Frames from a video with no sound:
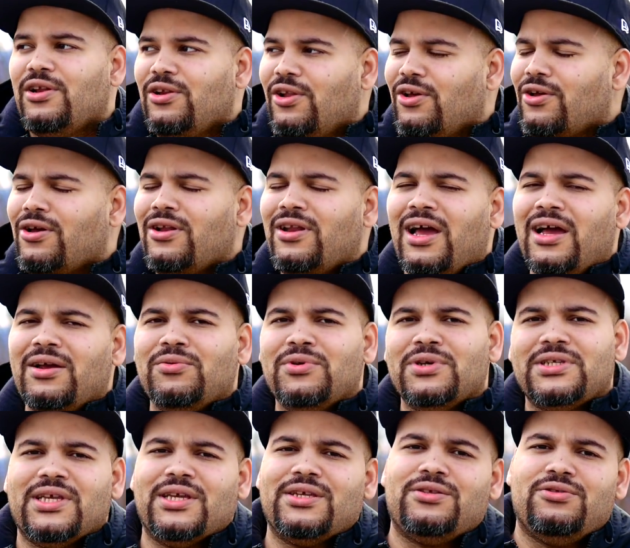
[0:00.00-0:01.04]
Look online where
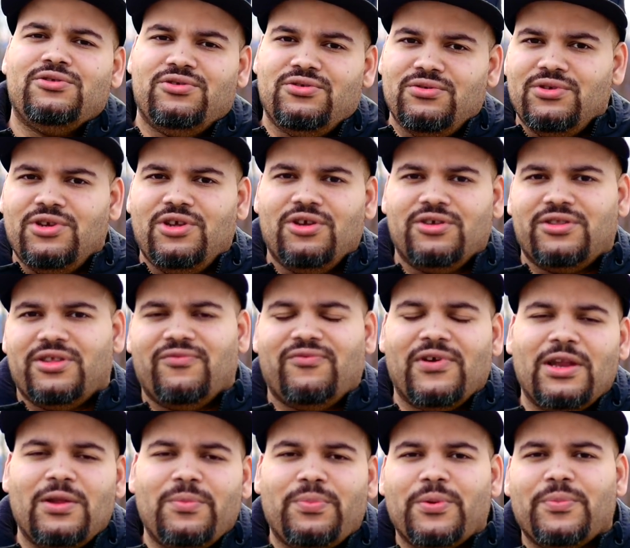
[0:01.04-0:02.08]
it says junior
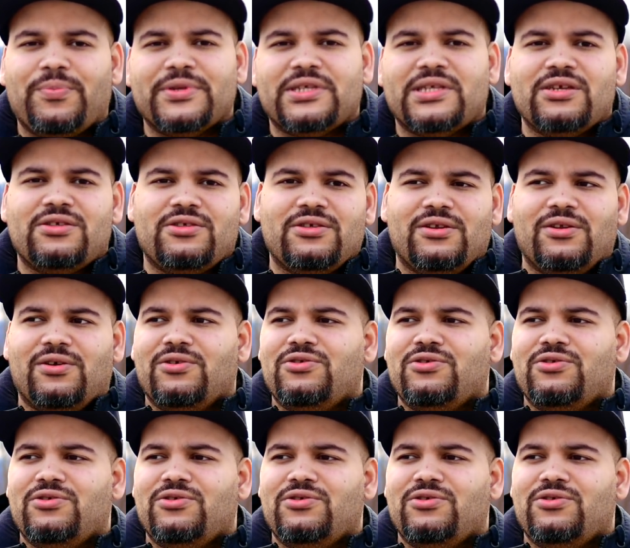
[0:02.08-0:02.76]
developer position